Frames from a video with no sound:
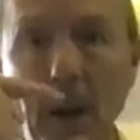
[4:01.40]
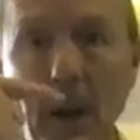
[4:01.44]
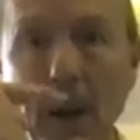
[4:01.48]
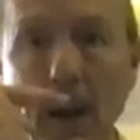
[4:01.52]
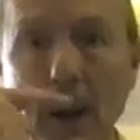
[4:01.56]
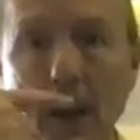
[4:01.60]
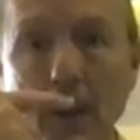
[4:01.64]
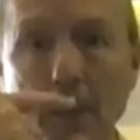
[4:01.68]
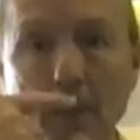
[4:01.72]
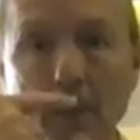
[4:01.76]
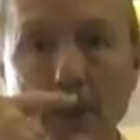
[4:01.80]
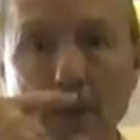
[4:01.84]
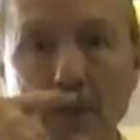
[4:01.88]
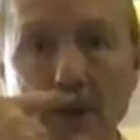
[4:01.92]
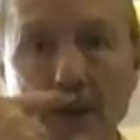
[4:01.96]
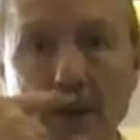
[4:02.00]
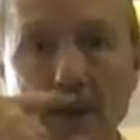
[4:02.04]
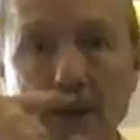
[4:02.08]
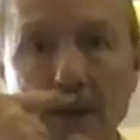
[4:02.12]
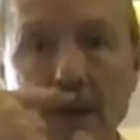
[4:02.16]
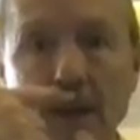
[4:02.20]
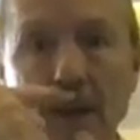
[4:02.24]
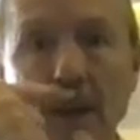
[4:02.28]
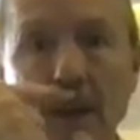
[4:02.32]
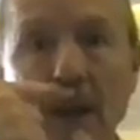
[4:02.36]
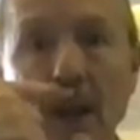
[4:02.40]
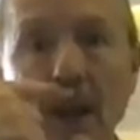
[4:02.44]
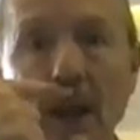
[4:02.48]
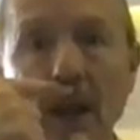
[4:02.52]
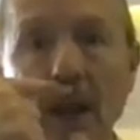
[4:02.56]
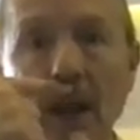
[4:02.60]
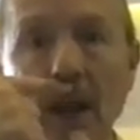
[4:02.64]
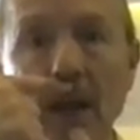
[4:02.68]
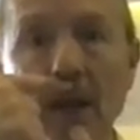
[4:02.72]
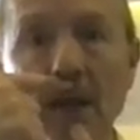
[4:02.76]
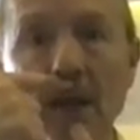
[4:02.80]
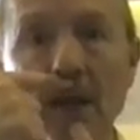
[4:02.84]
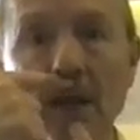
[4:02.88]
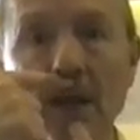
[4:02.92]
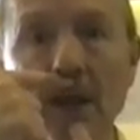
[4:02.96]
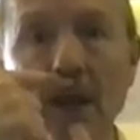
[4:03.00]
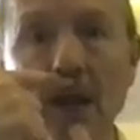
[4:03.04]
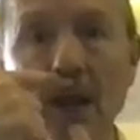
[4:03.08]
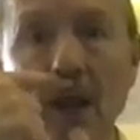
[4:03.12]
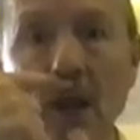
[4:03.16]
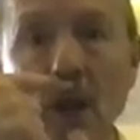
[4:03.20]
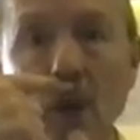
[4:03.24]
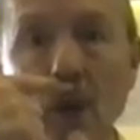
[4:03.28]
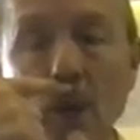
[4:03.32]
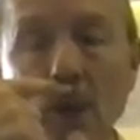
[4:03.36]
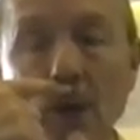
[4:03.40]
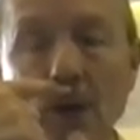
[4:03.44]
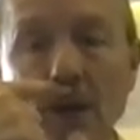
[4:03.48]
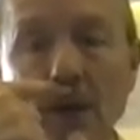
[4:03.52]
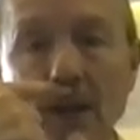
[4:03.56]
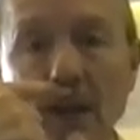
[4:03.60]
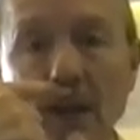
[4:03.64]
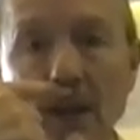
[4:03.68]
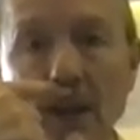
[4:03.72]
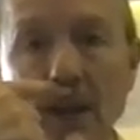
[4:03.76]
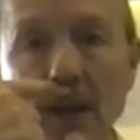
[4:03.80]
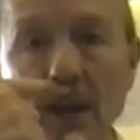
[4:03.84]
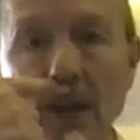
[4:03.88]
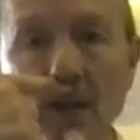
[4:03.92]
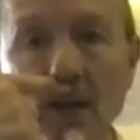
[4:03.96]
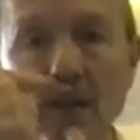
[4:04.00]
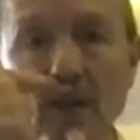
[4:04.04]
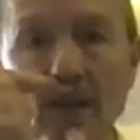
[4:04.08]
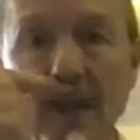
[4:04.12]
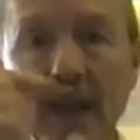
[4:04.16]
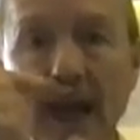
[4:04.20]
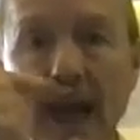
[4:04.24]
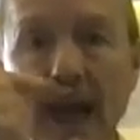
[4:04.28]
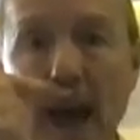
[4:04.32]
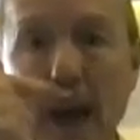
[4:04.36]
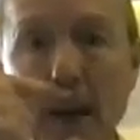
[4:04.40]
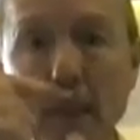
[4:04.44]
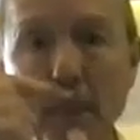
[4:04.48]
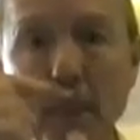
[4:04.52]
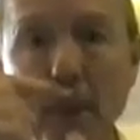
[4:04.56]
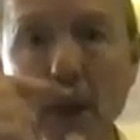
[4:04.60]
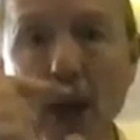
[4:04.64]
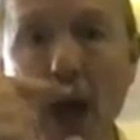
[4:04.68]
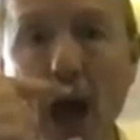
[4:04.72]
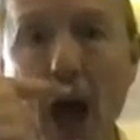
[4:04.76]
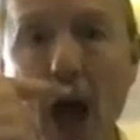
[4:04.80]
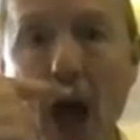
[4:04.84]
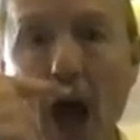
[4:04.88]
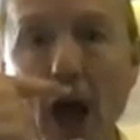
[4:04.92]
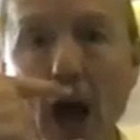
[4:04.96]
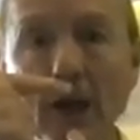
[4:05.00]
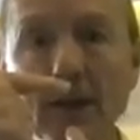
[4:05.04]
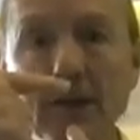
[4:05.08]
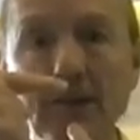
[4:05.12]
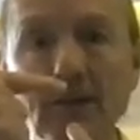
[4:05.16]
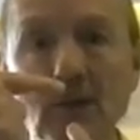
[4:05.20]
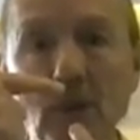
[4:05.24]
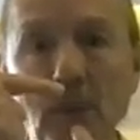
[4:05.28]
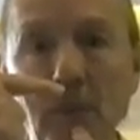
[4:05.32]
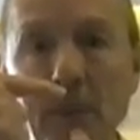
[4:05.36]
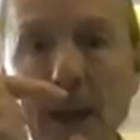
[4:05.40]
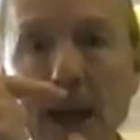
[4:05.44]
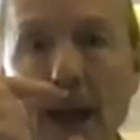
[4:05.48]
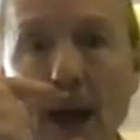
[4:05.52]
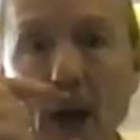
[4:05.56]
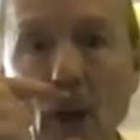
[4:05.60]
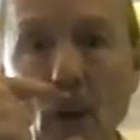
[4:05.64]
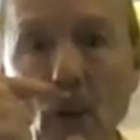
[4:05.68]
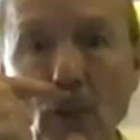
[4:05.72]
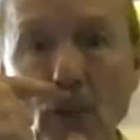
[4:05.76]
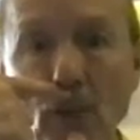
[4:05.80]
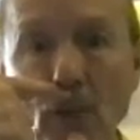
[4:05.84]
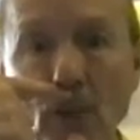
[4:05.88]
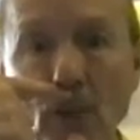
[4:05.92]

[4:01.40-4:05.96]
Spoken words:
upper teeth to the lower teeth is a gap. It's your mouth,